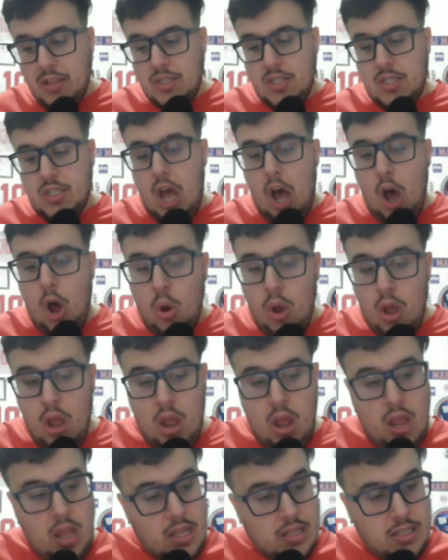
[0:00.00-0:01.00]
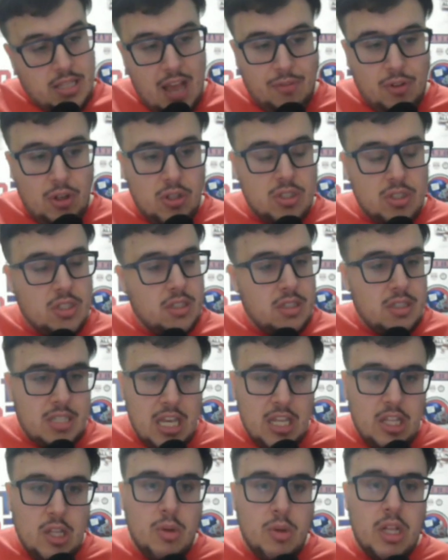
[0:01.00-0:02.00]
So Devils
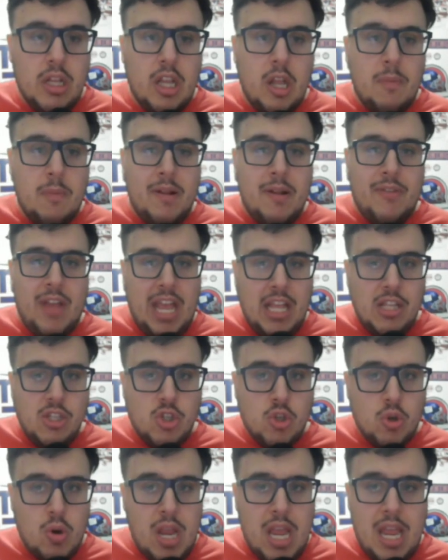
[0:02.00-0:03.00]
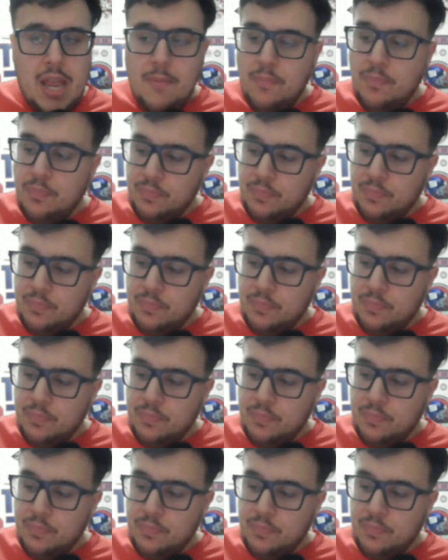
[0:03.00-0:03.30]
dealing with a little bit of an injury.